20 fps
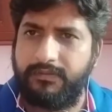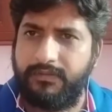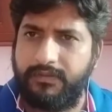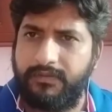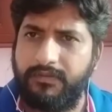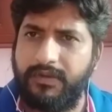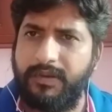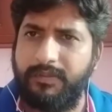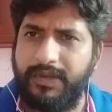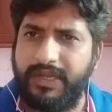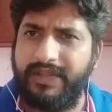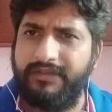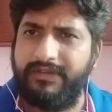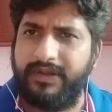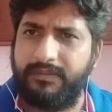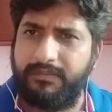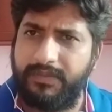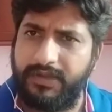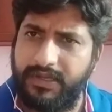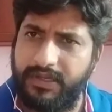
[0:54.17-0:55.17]
will be
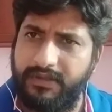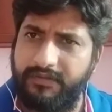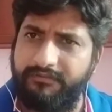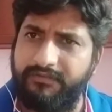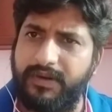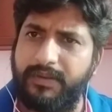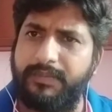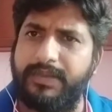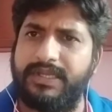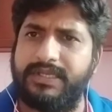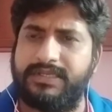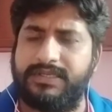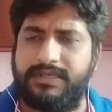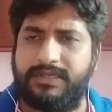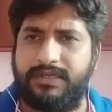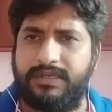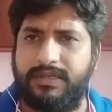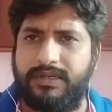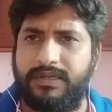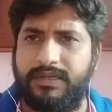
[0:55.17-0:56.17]
given a Fleming's
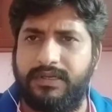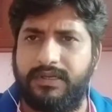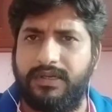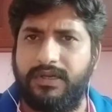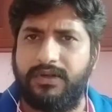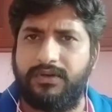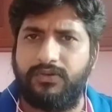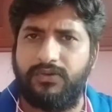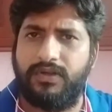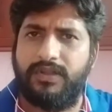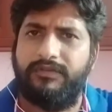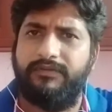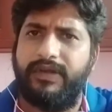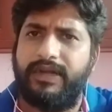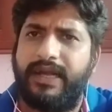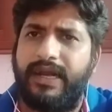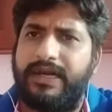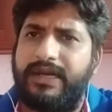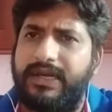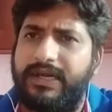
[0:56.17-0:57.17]
rule. If a
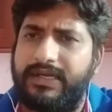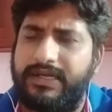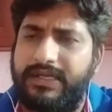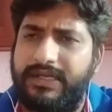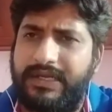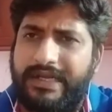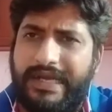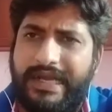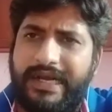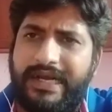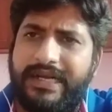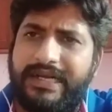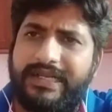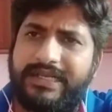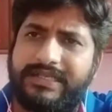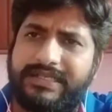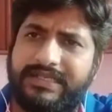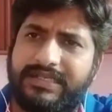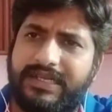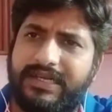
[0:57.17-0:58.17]
conductor current
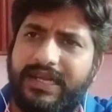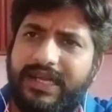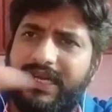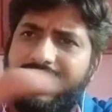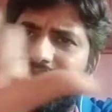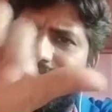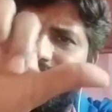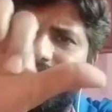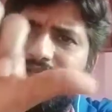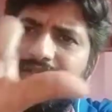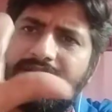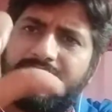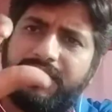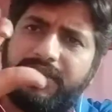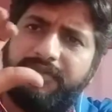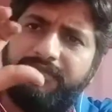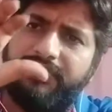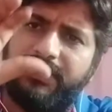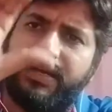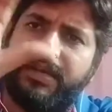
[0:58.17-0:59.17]
is in the direction,
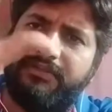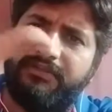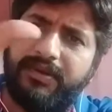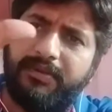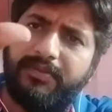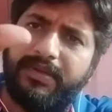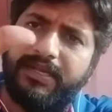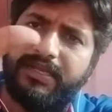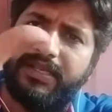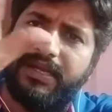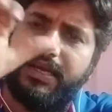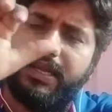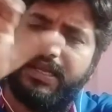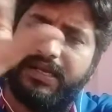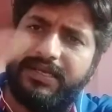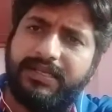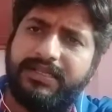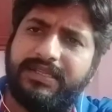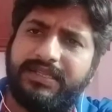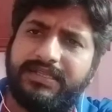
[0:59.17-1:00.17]
the field will be
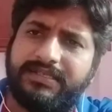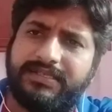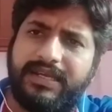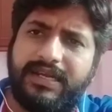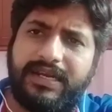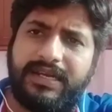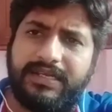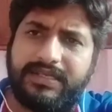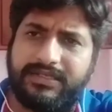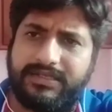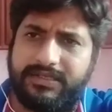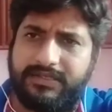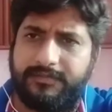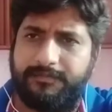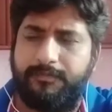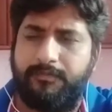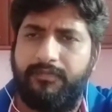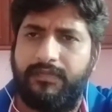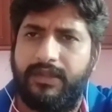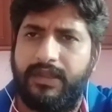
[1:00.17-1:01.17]
in this direction,
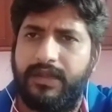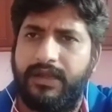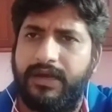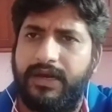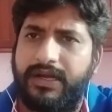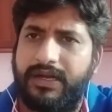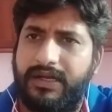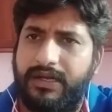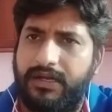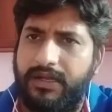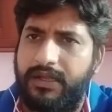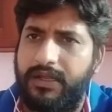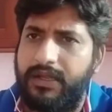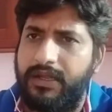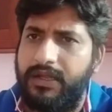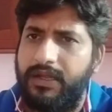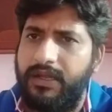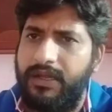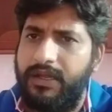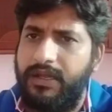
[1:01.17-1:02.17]
right?
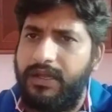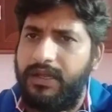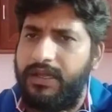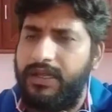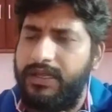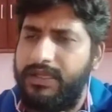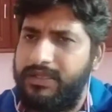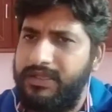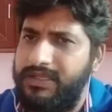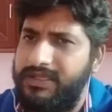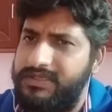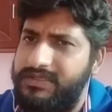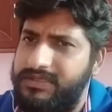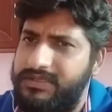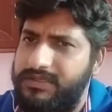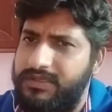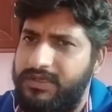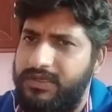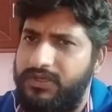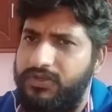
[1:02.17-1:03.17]
In this,
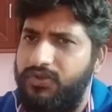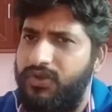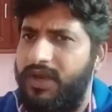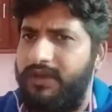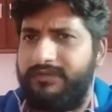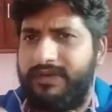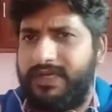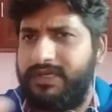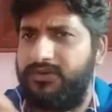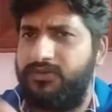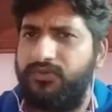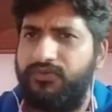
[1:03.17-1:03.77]
you have two